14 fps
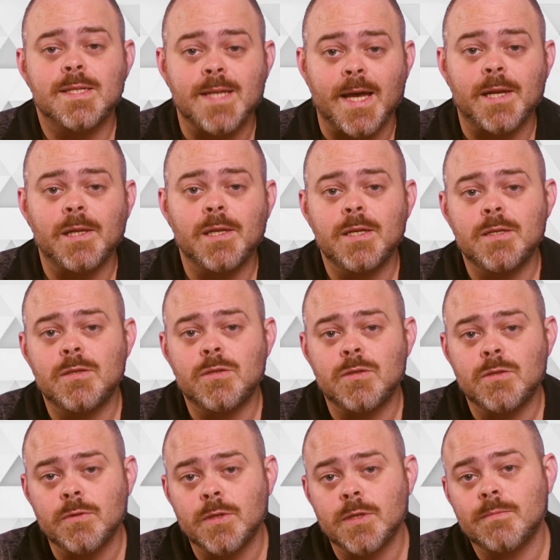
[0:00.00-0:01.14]
Sadly,
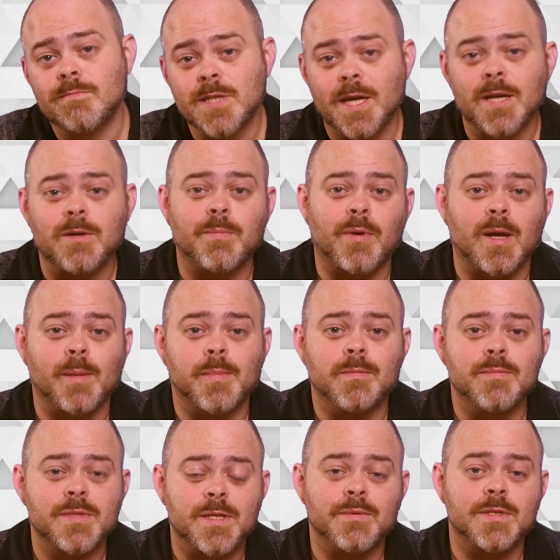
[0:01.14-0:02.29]
due to technical
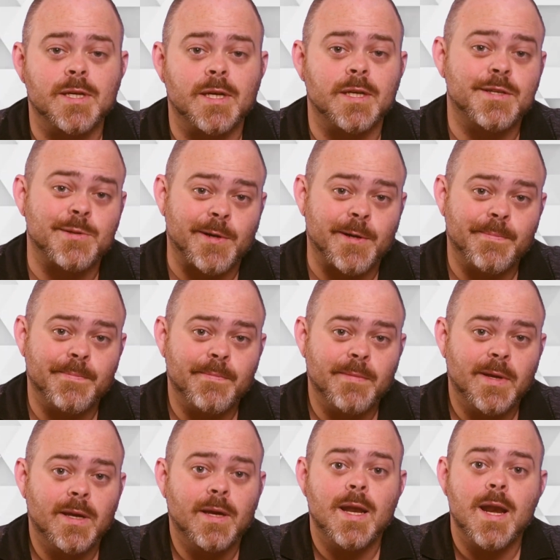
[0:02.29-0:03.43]
problems, it was cut short.
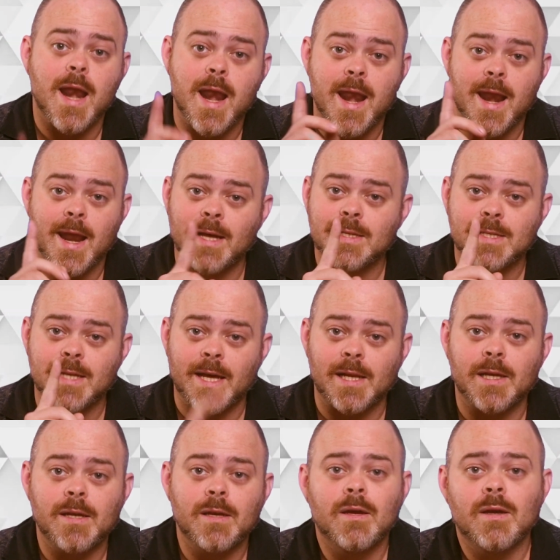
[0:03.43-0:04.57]
Not
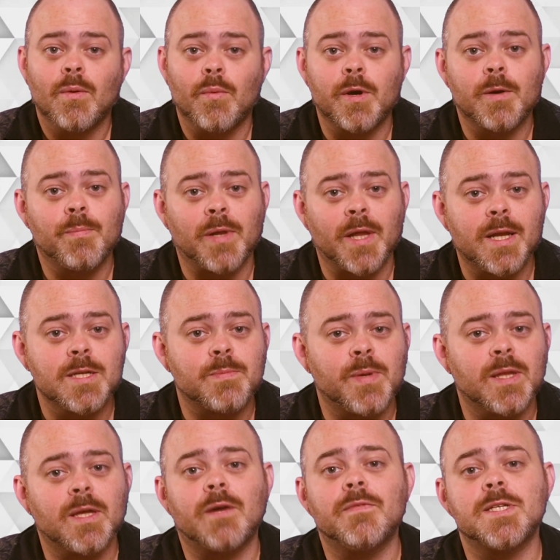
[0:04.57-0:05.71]
sadly, we're planning
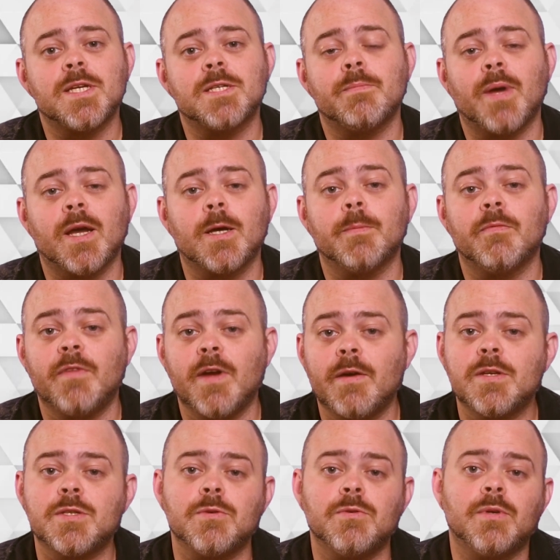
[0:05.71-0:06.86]
to pick the conversation back up
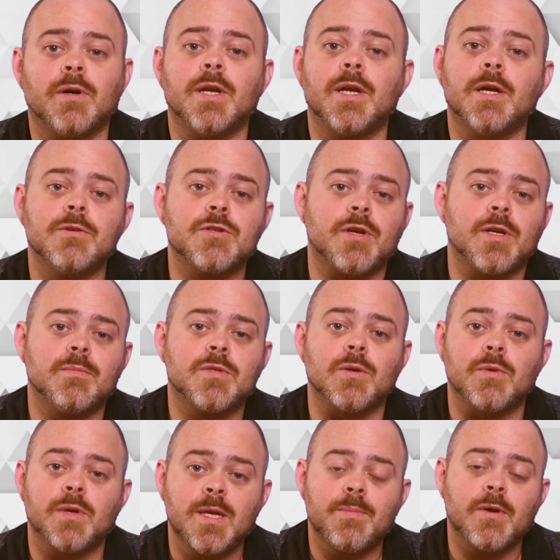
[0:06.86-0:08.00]
very soon on another stream,
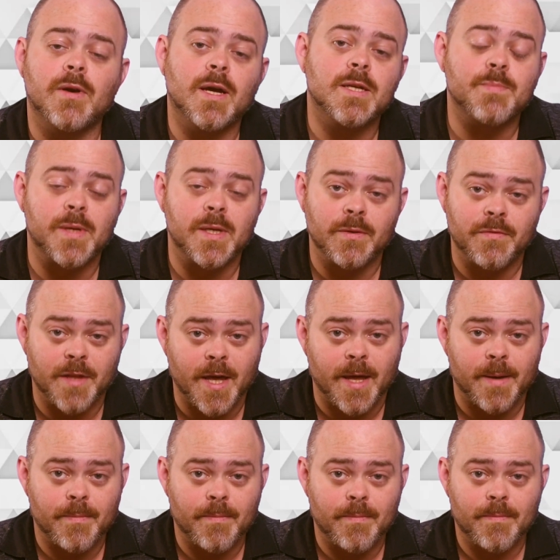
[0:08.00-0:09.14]
so keep your eyes peeled for
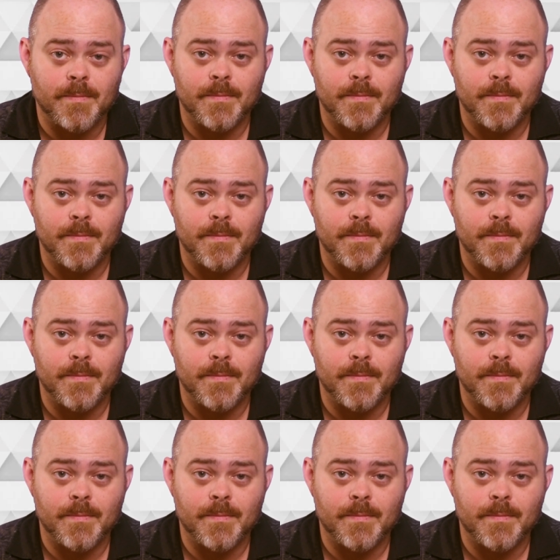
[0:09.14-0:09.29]
that.